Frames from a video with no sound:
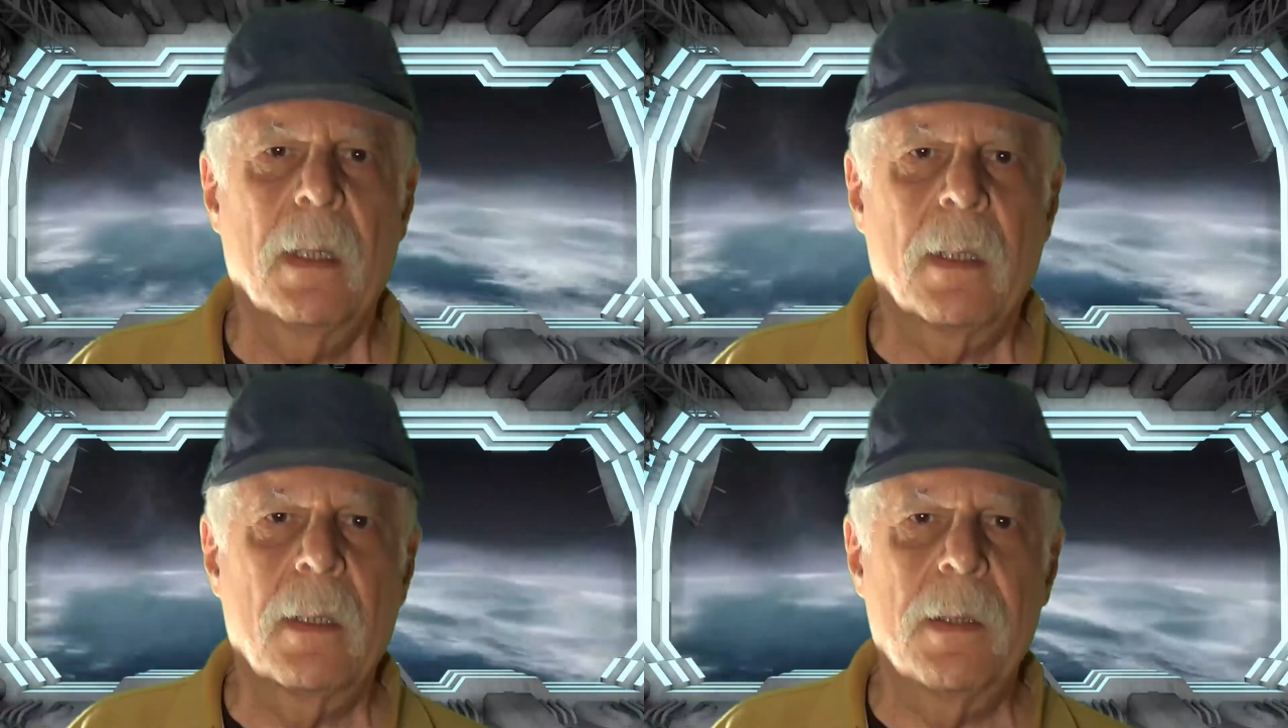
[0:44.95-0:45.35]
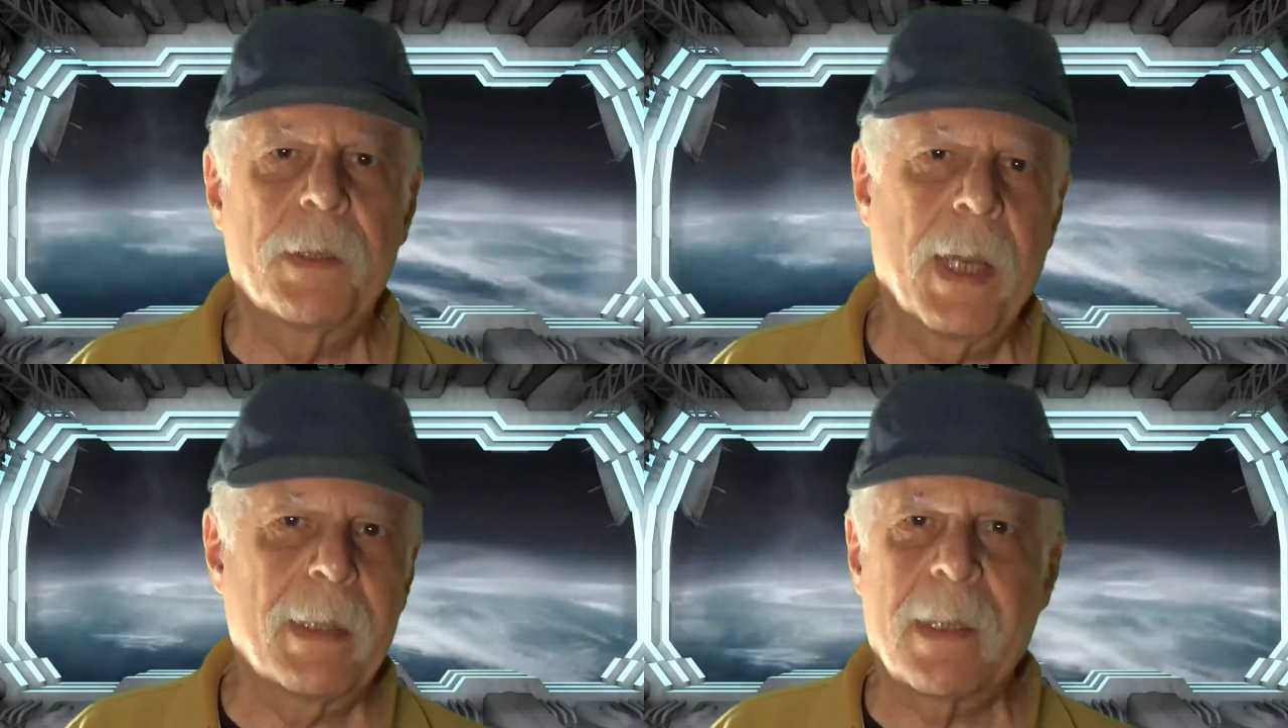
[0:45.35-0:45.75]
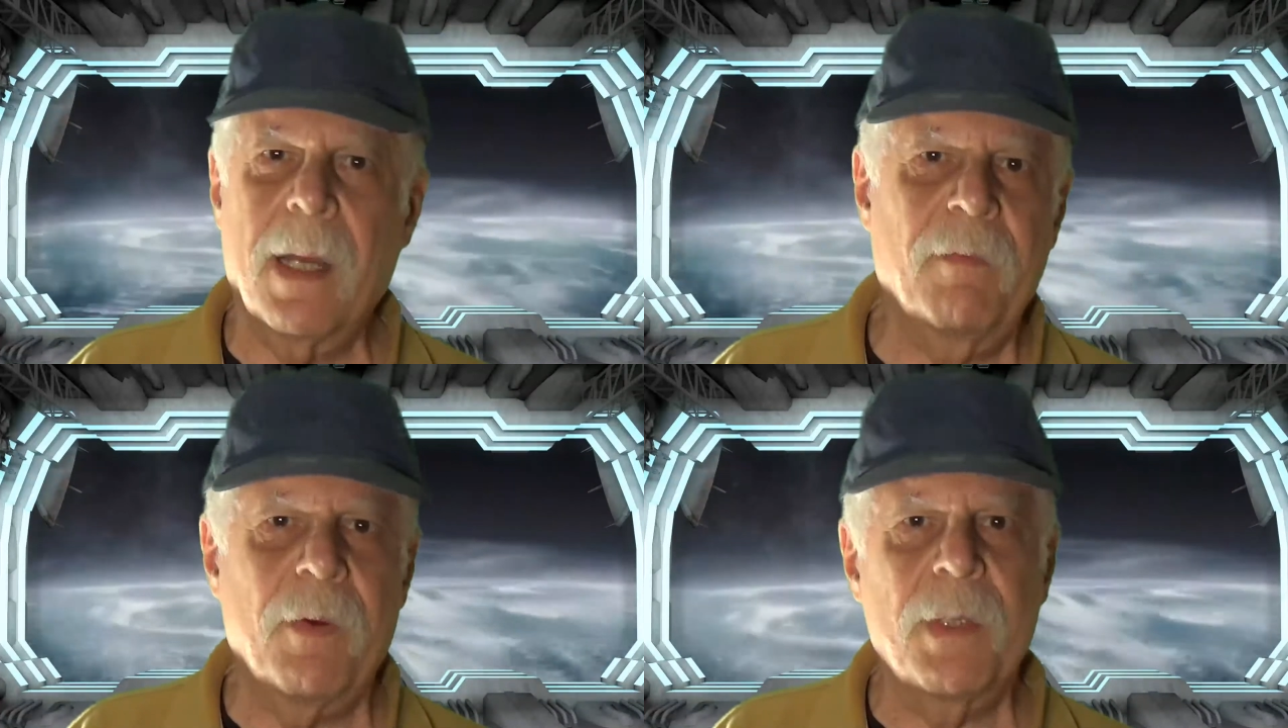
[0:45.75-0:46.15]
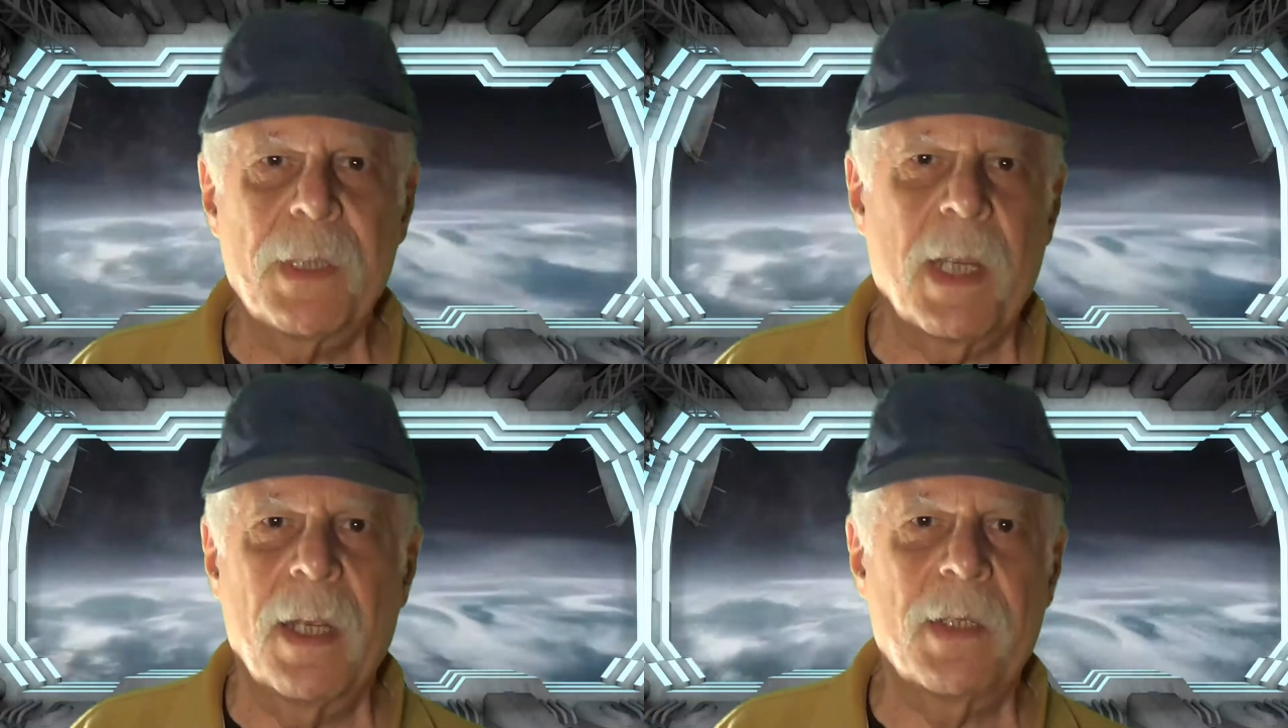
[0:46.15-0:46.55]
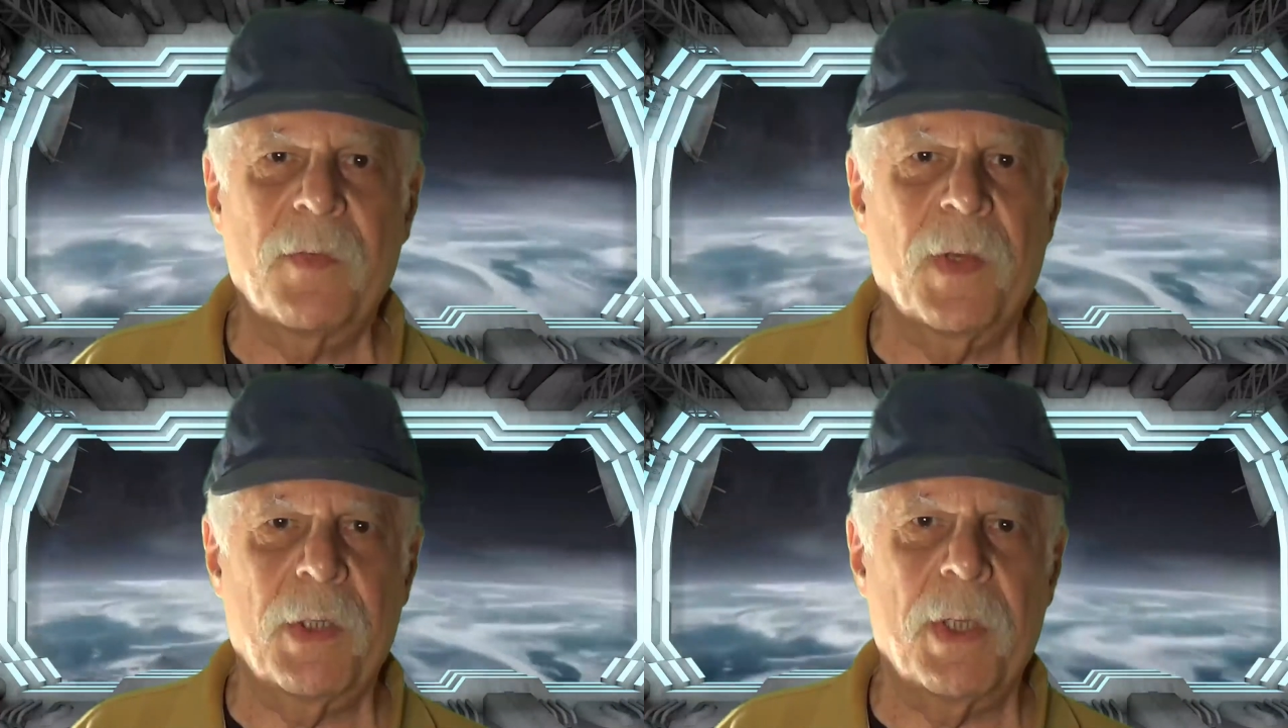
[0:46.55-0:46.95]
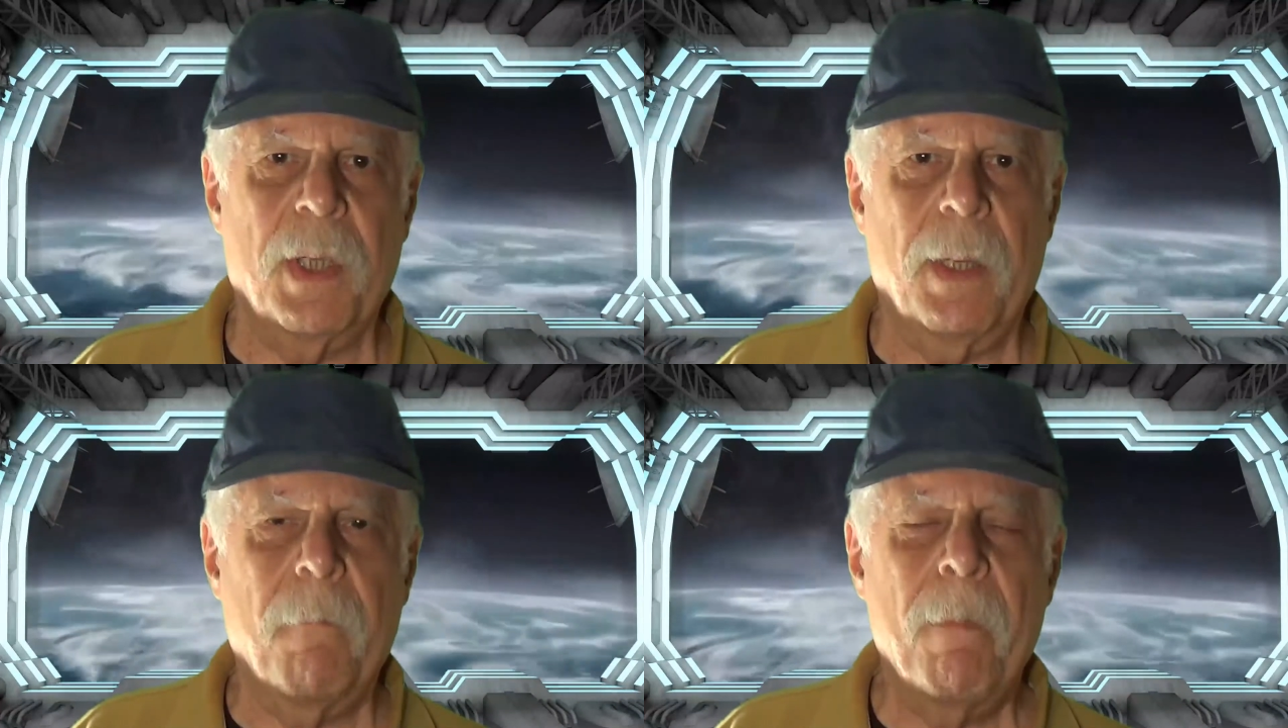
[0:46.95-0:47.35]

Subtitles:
because that's not very science fiction-y.